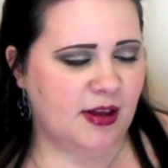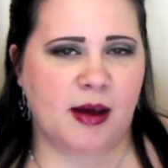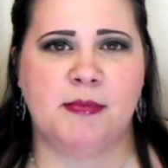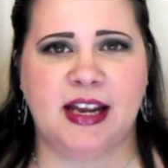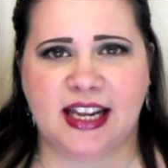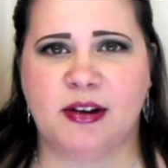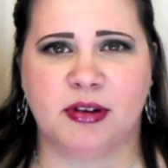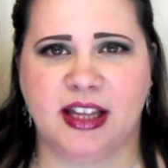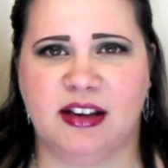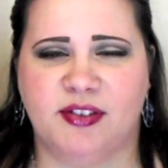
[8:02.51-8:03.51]
Immediate
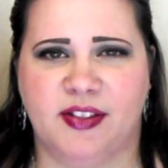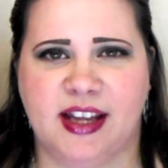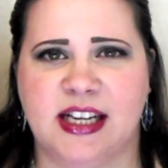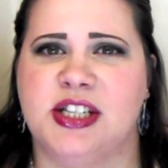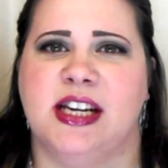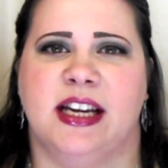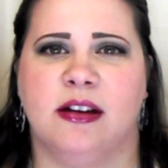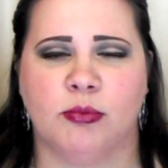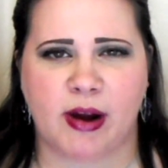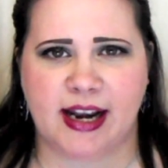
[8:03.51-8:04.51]
relief on the itching,
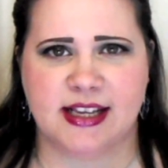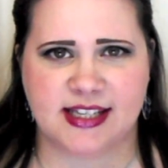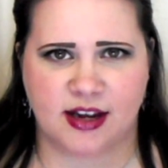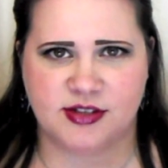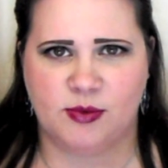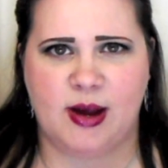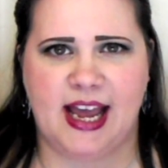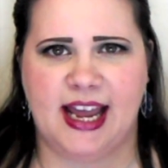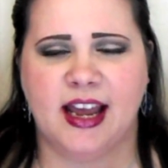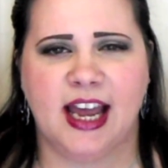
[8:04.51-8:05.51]
redness goes
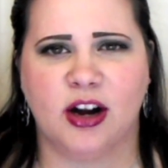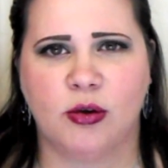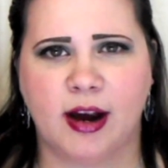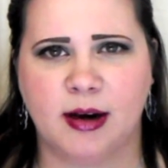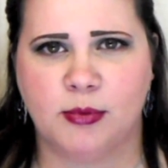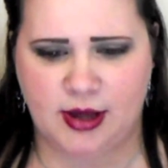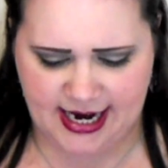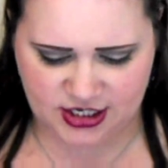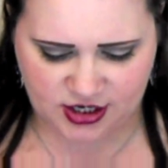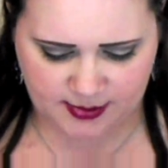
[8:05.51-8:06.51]
away, incredible
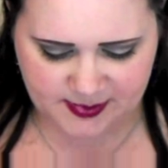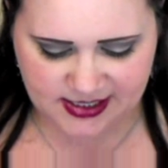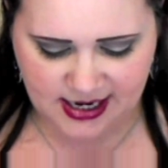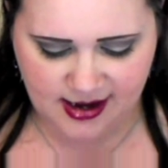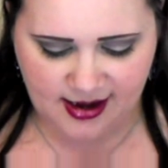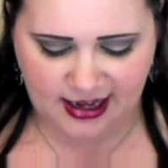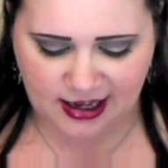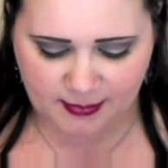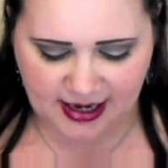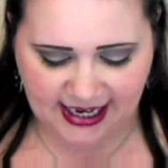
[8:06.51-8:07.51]
eye drops,
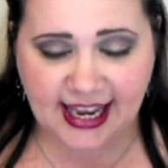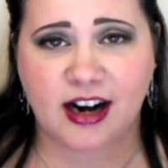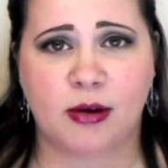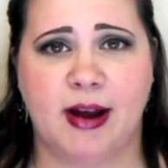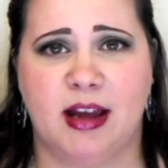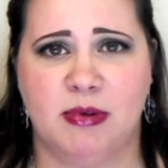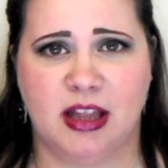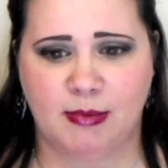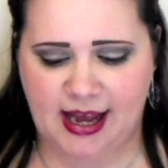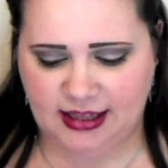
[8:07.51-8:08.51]
and I cannot recommend
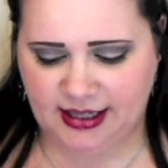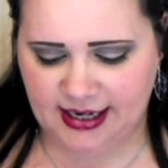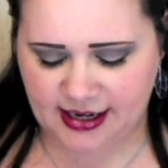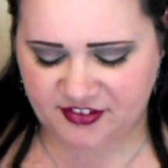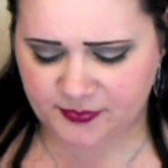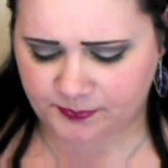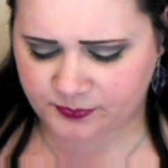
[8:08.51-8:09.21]
them highly enough.